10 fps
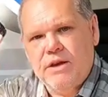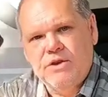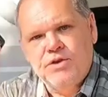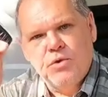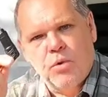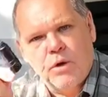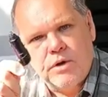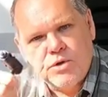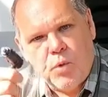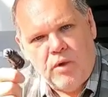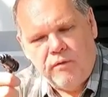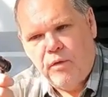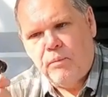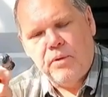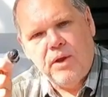is your
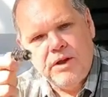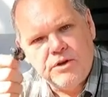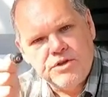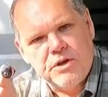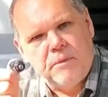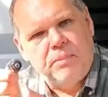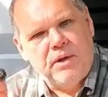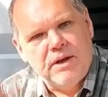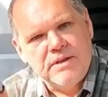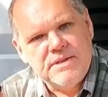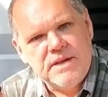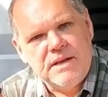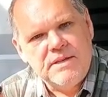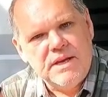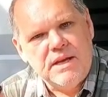12-volt plug. You're just going to plug this
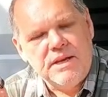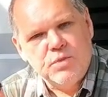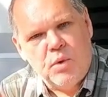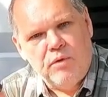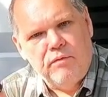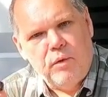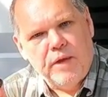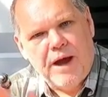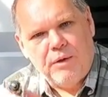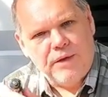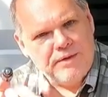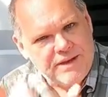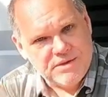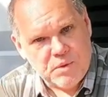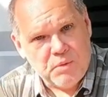into any 12-volt
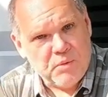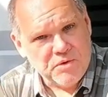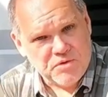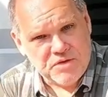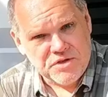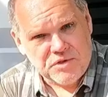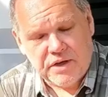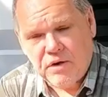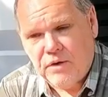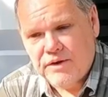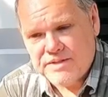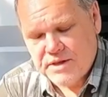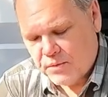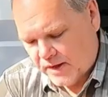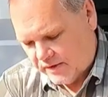outlet. That's what we would traditionally call a
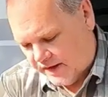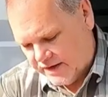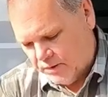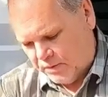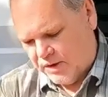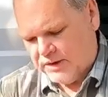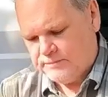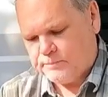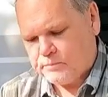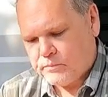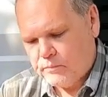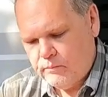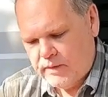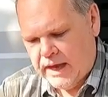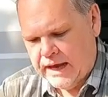cigarette lighter plug.
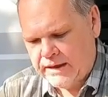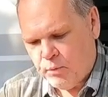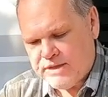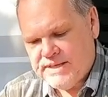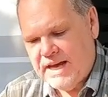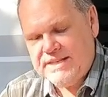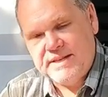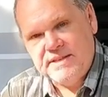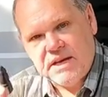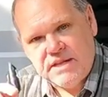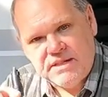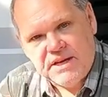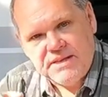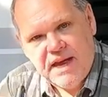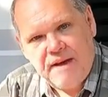And what's nice is it
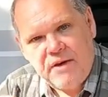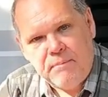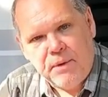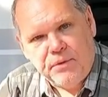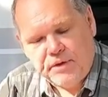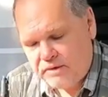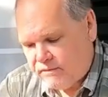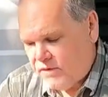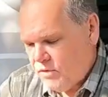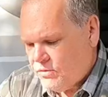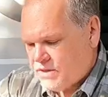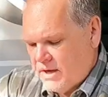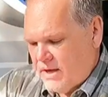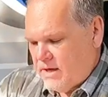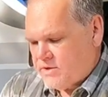does have a built-in fuse,
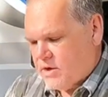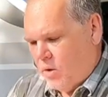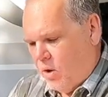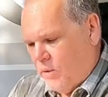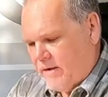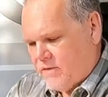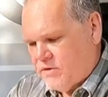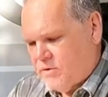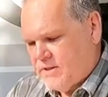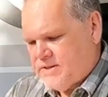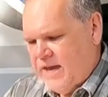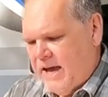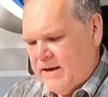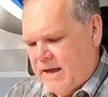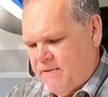so all we have to do is
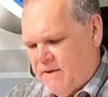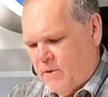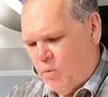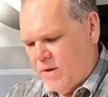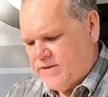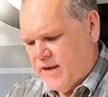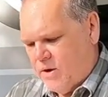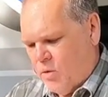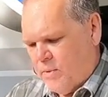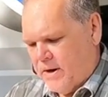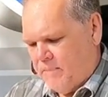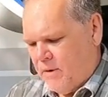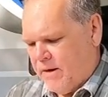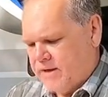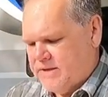that. And then once I open
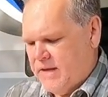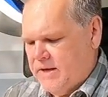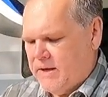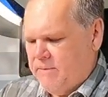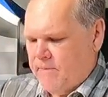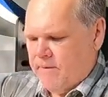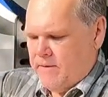up our antenna,